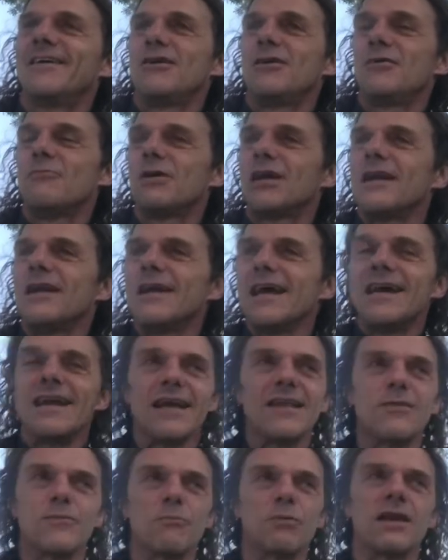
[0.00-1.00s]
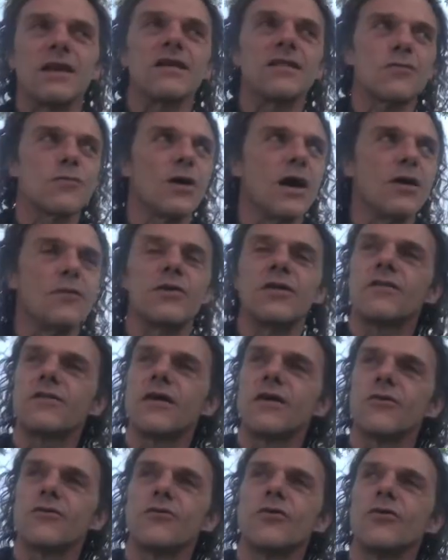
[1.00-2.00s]
but that's why we
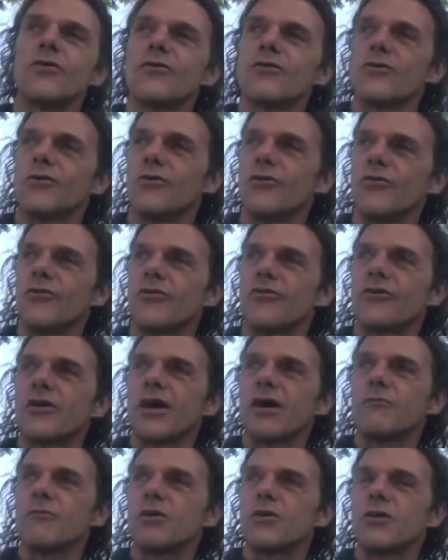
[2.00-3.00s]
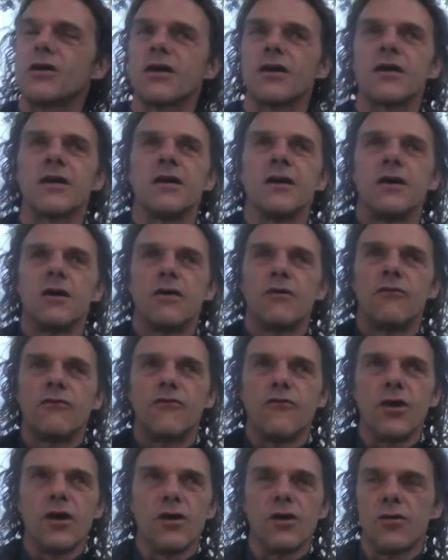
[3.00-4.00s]
tell you also all the time, you know, like
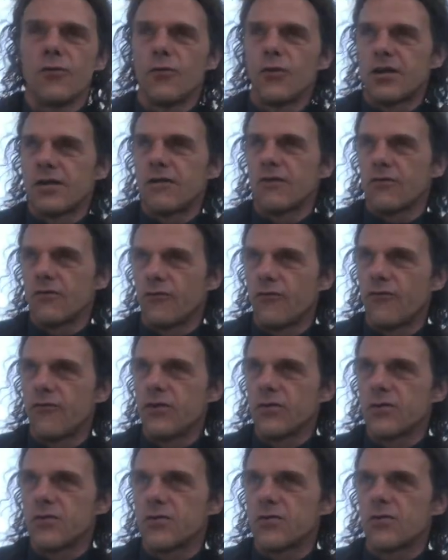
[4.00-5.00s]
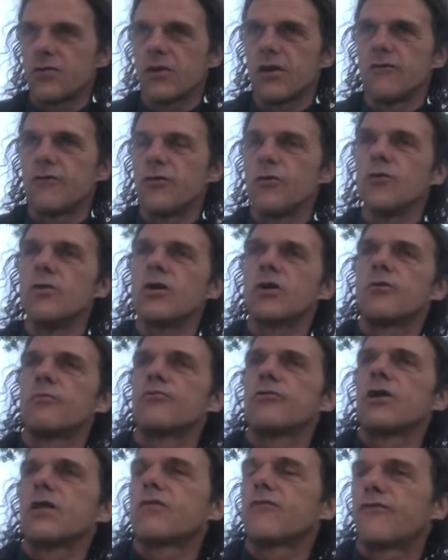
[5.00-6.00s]
follow what it feels good. If you want to
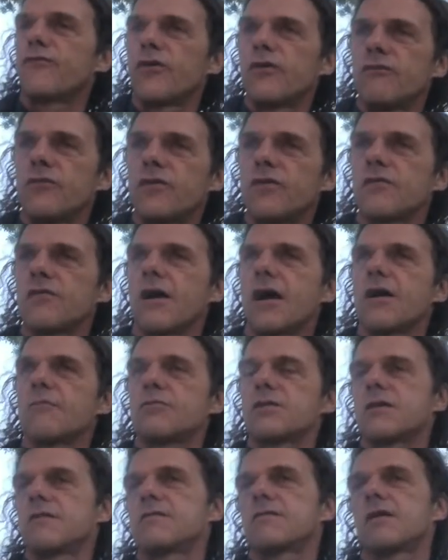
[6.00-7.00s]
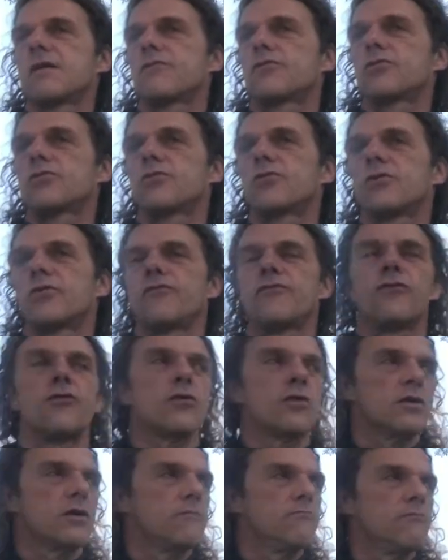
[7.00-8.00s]
breathe 50 times instead of 30,
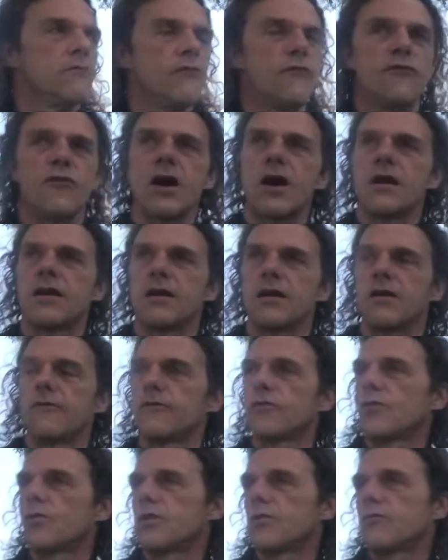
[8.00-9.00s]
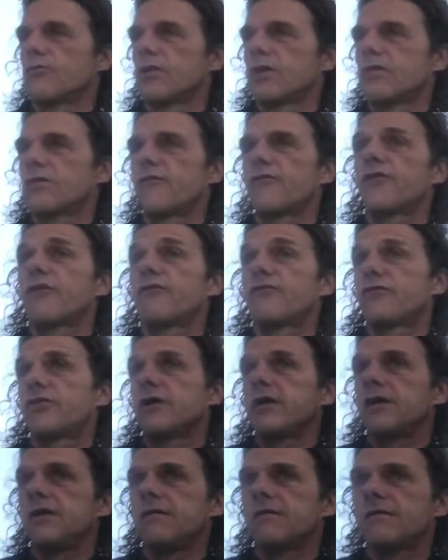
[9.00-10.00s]
40, fine. If you want to breathe
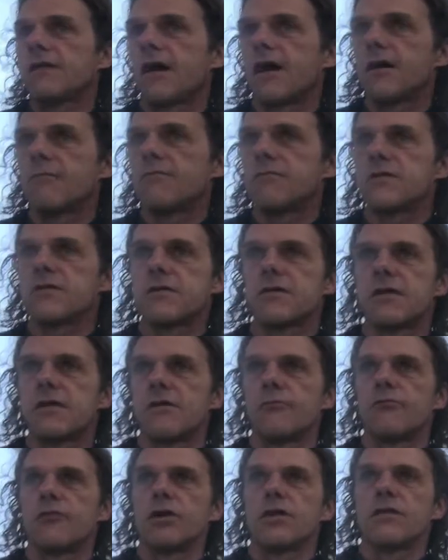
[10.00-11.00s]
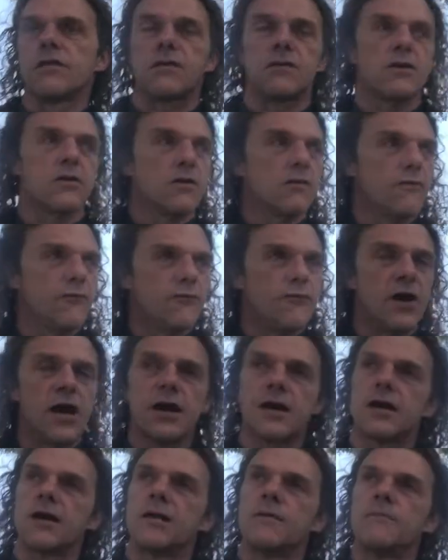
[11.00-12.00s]
15 times and breathe, you know,
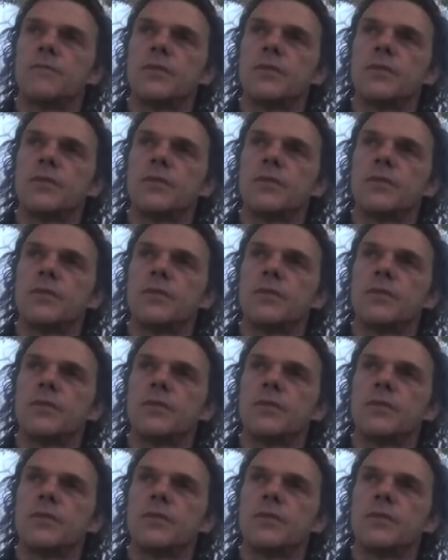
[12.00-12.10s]
fine.